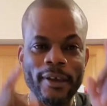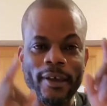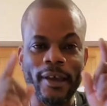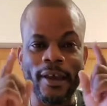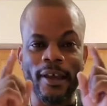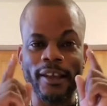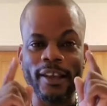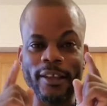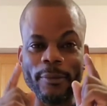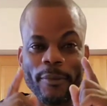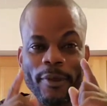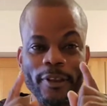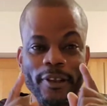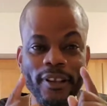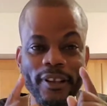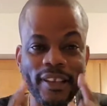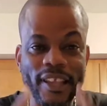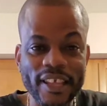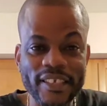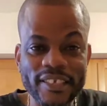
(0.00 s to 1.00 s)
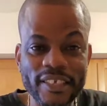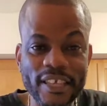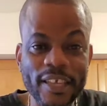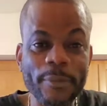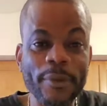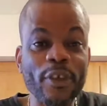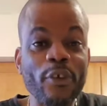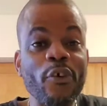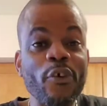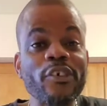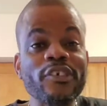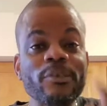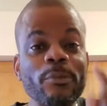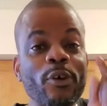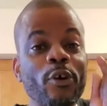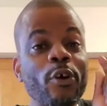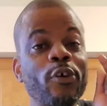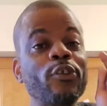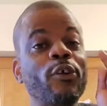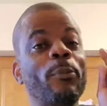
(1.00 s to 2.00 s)
then the next segment, you're going to see me
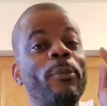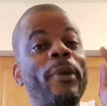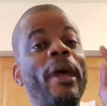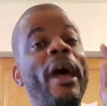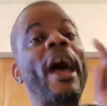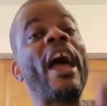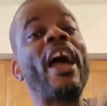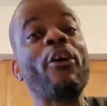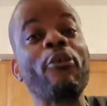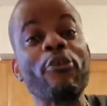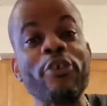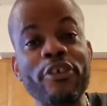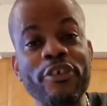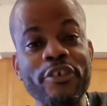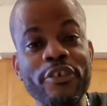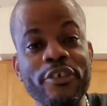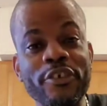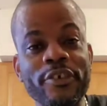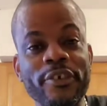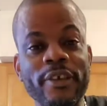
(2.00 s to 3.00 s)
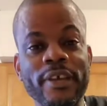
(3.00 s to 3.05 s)
cut up my Irish.